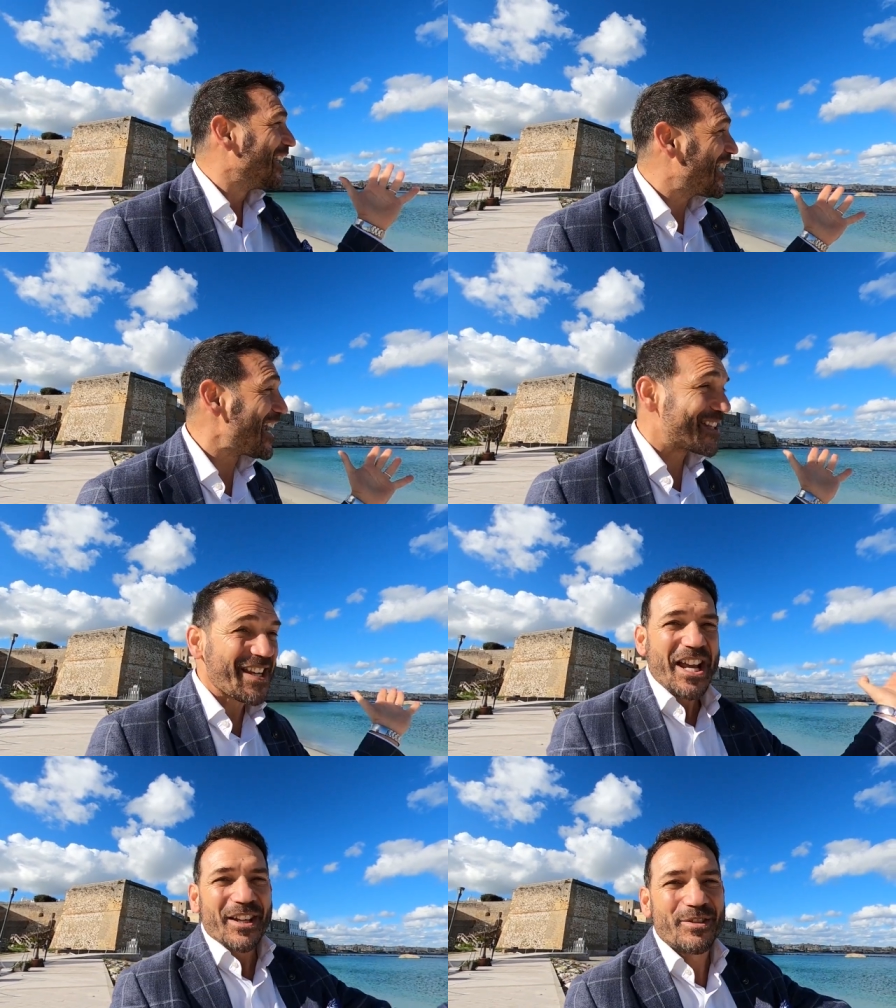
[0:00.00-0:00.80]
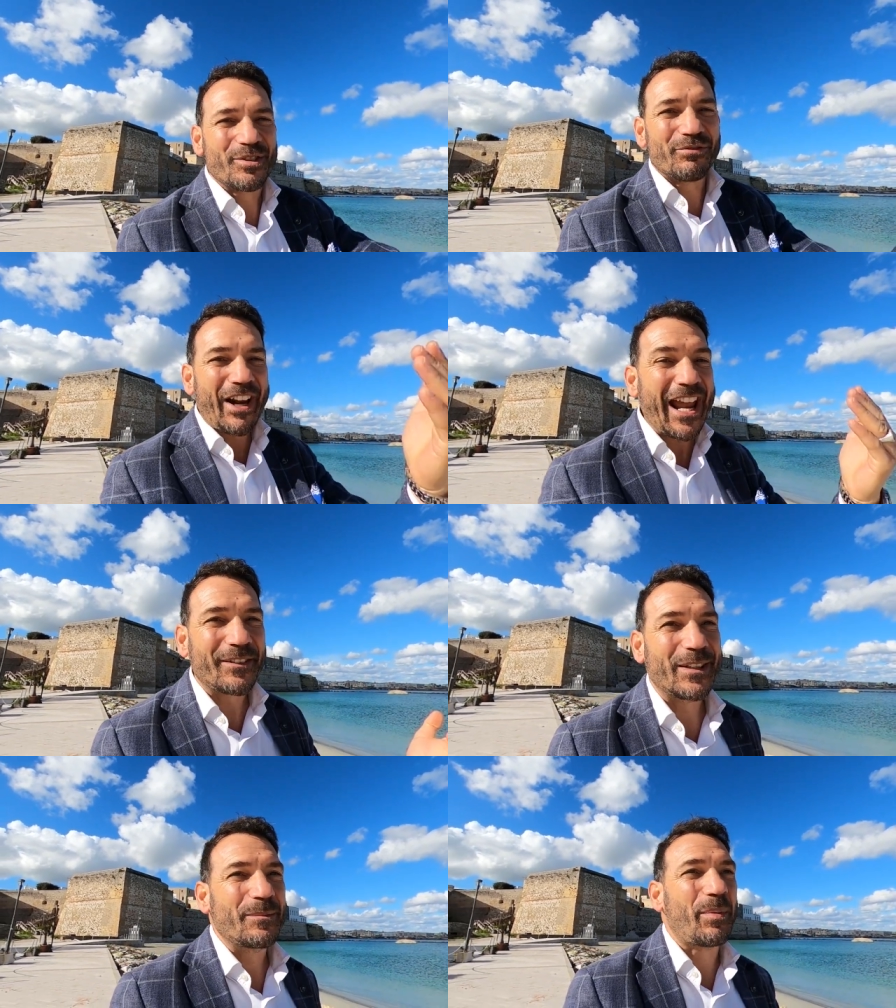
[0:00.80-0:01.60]
Yes,
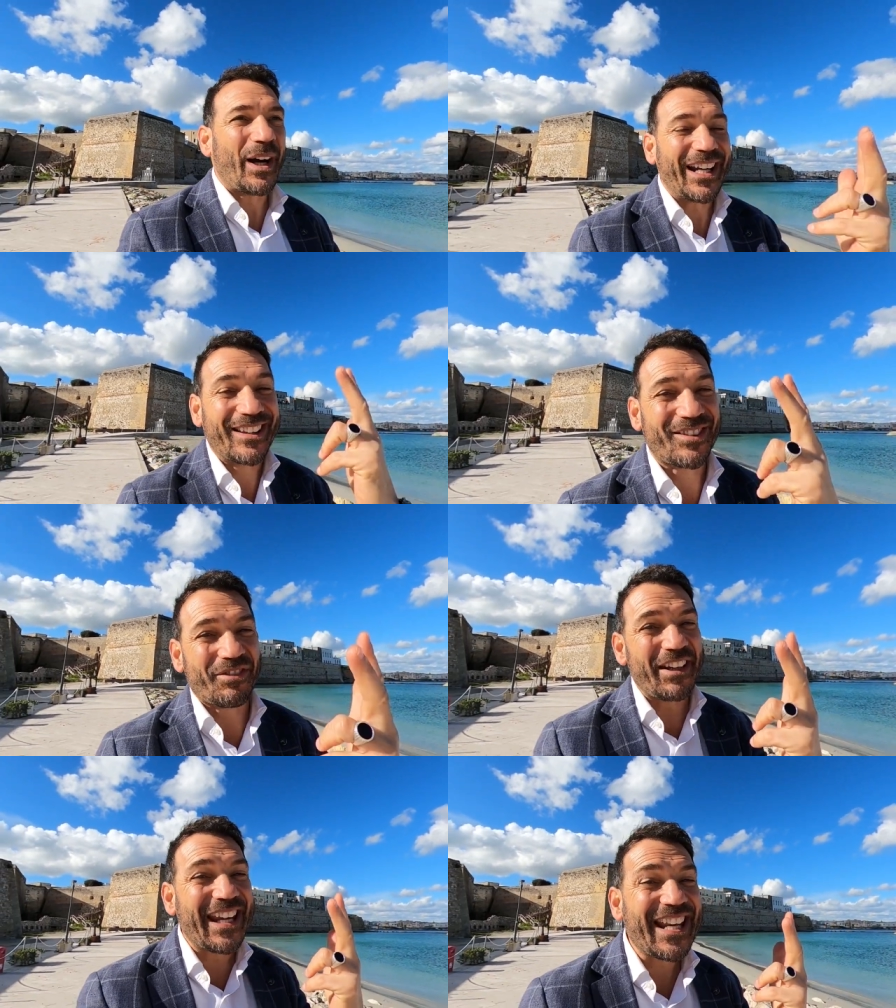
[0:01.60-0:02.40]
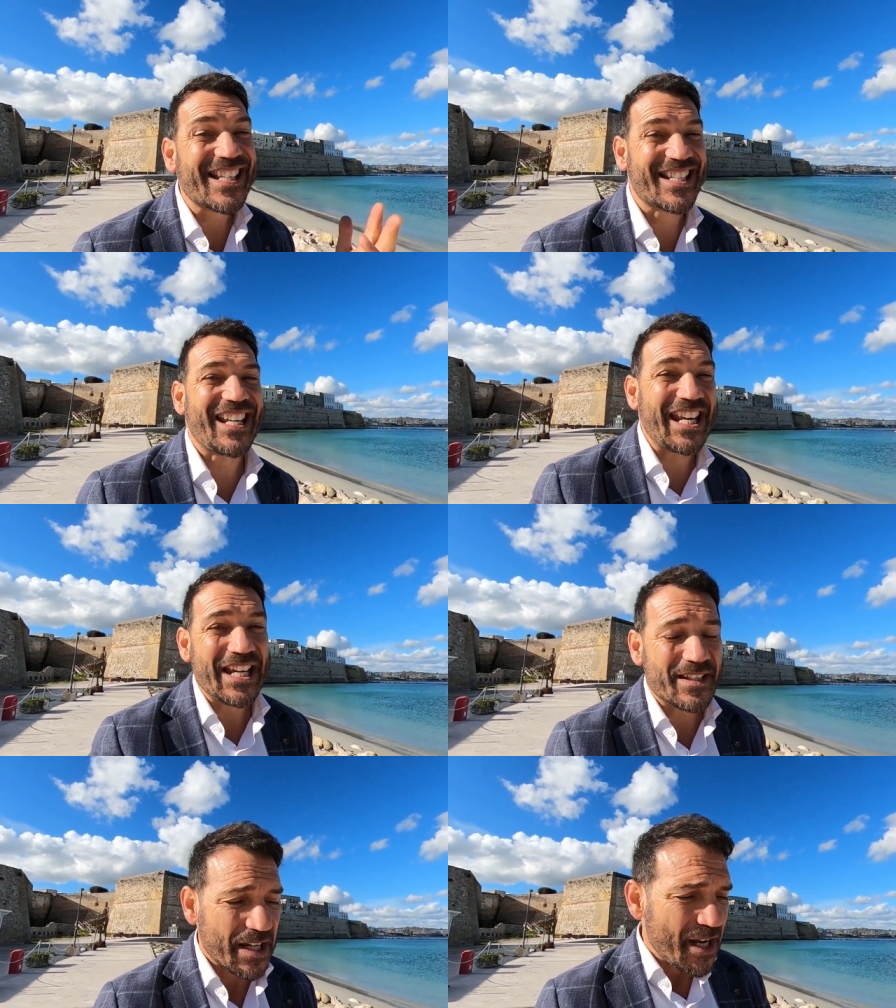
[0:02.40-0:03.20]
surrounded by three
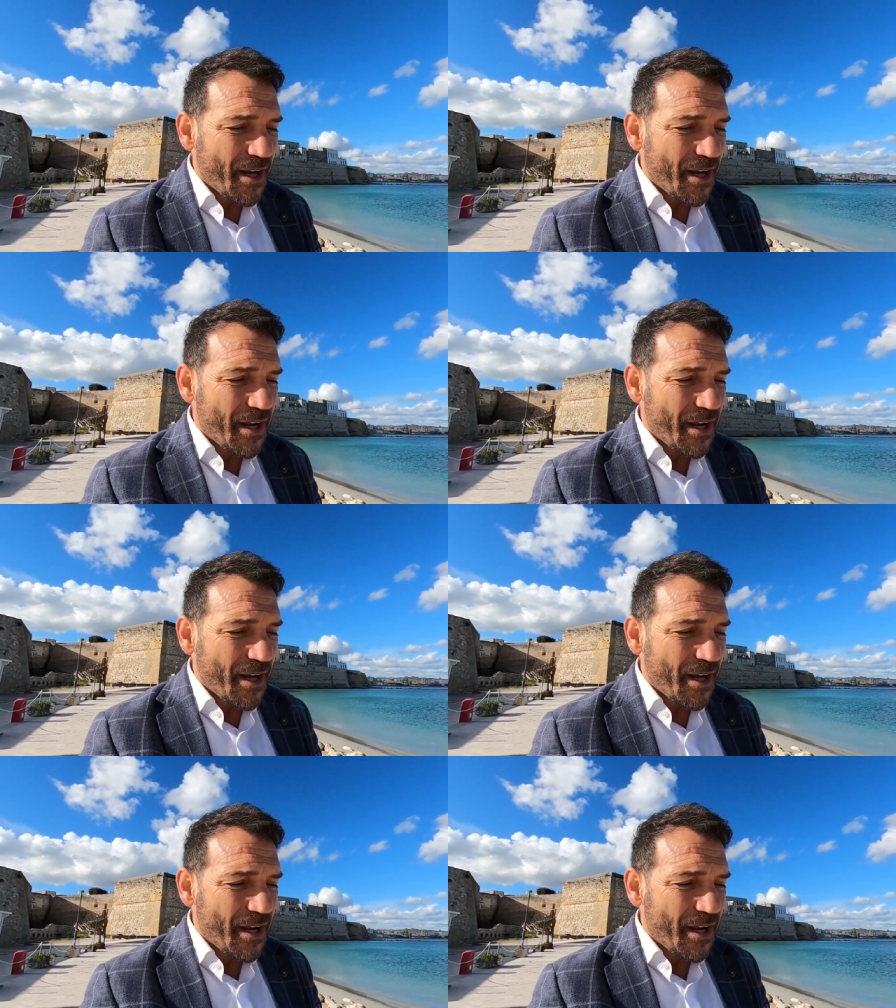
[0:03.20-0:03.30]
seas.